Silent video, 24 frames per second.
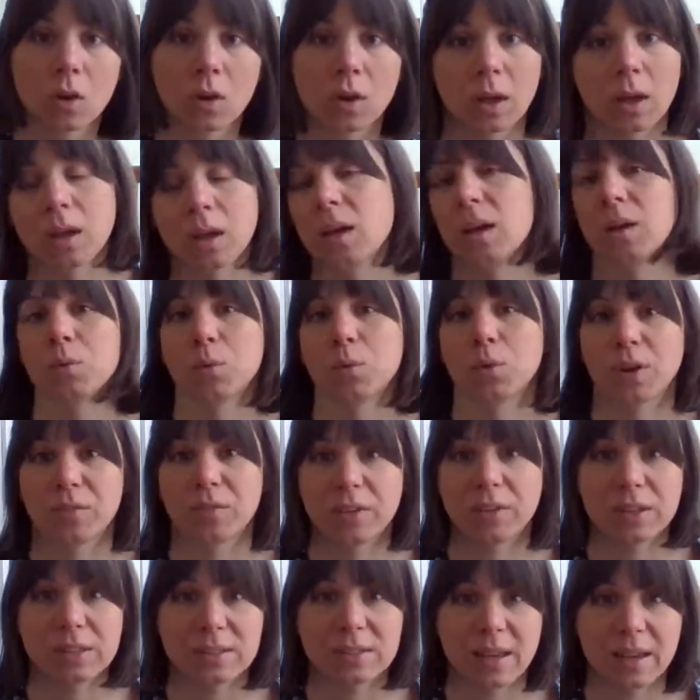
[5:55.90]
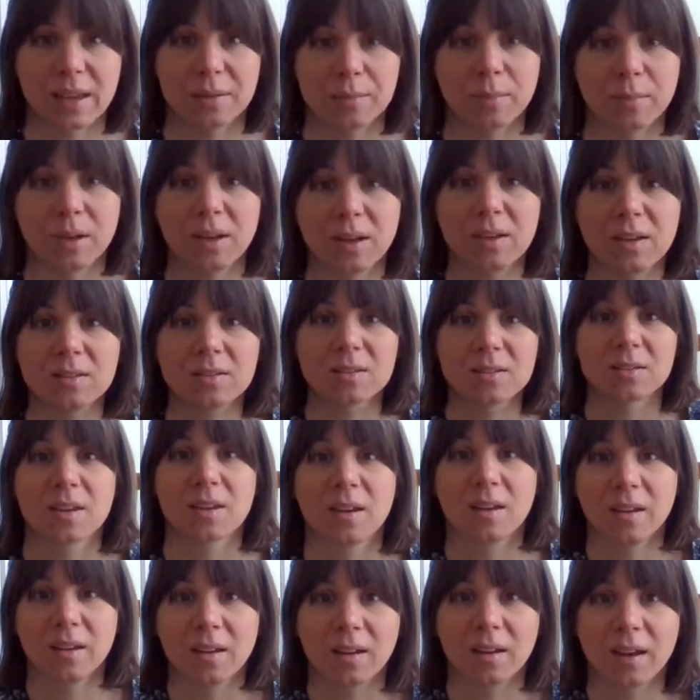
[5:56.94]
And we'll give it 10 minutes
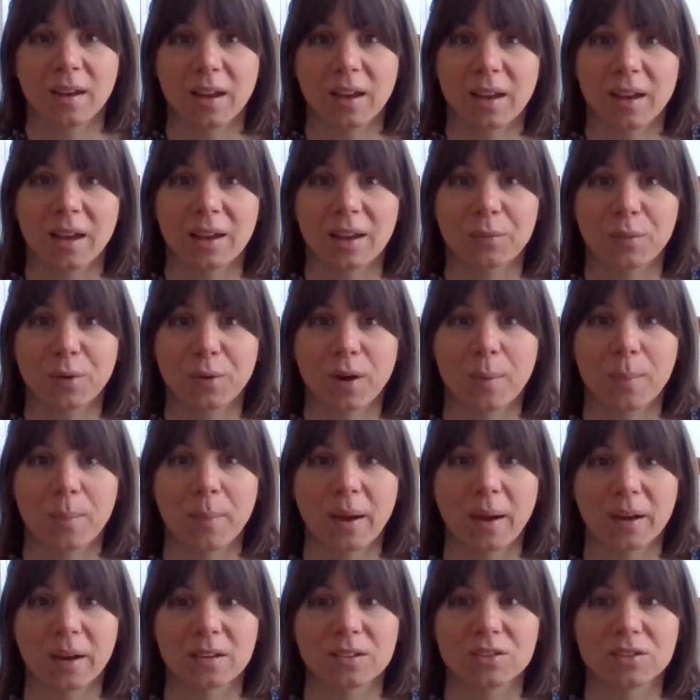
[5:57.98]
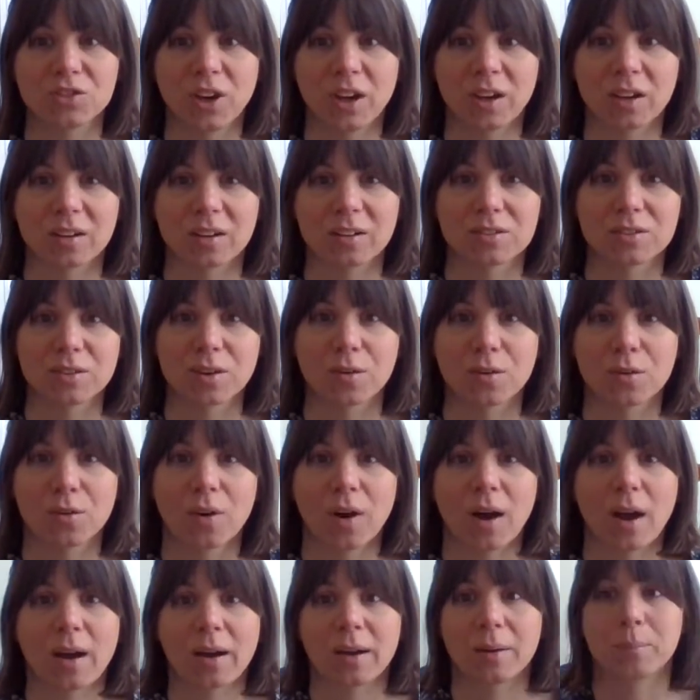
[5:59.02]
and we'll come back and check. So
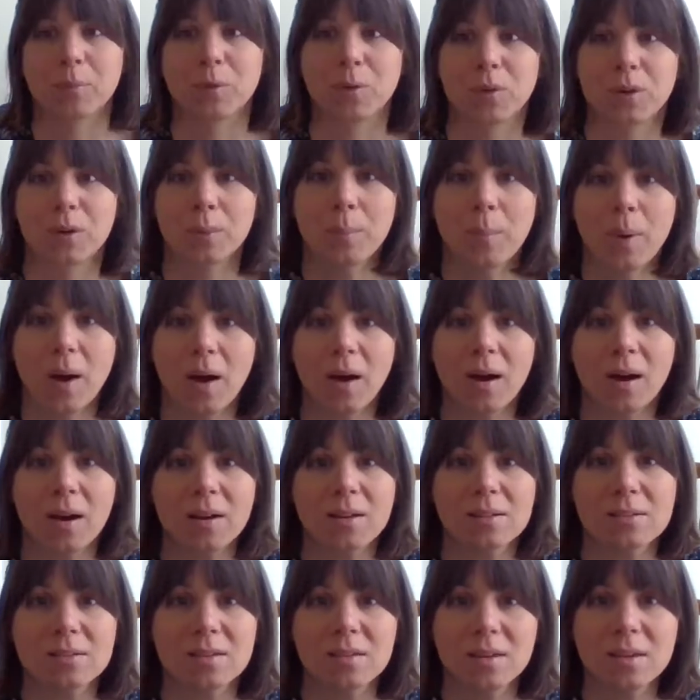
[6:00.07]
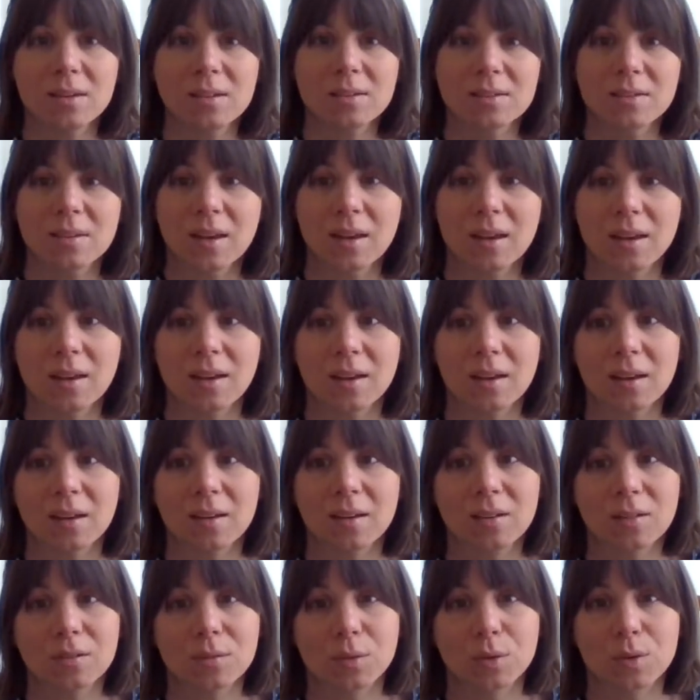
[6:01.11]
I am going to pause this
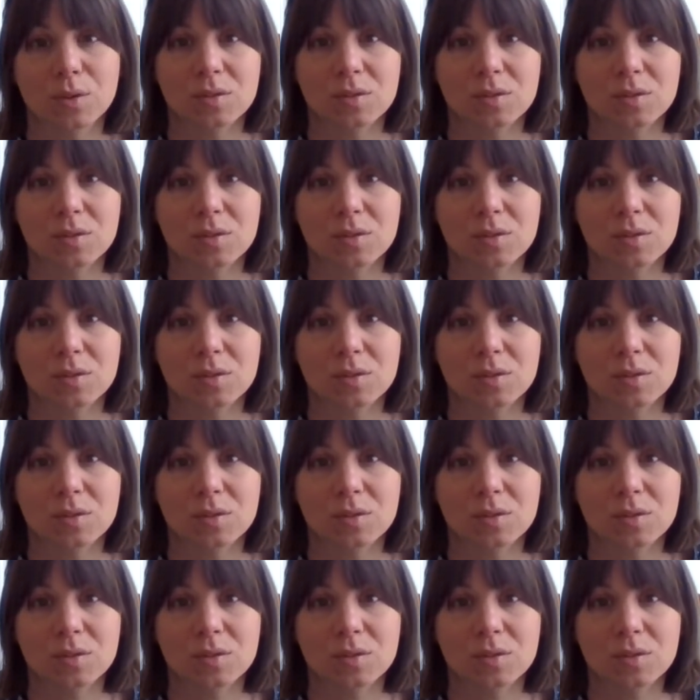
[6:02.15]
and we'll